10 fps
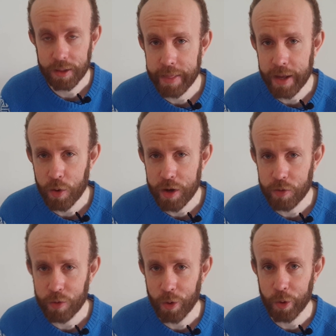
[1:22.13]
There
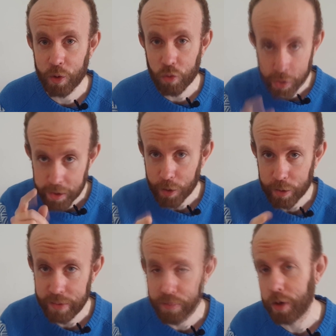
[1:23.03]
is a critical
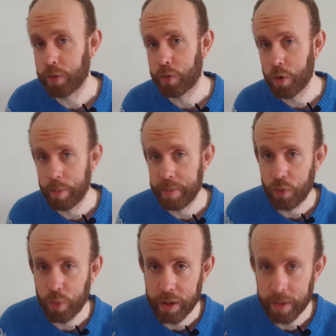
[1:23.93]
difference though
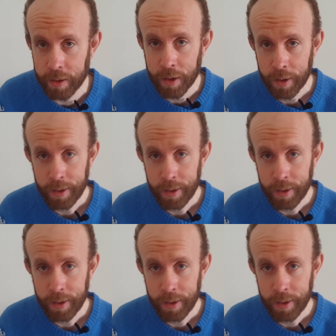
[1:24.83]
between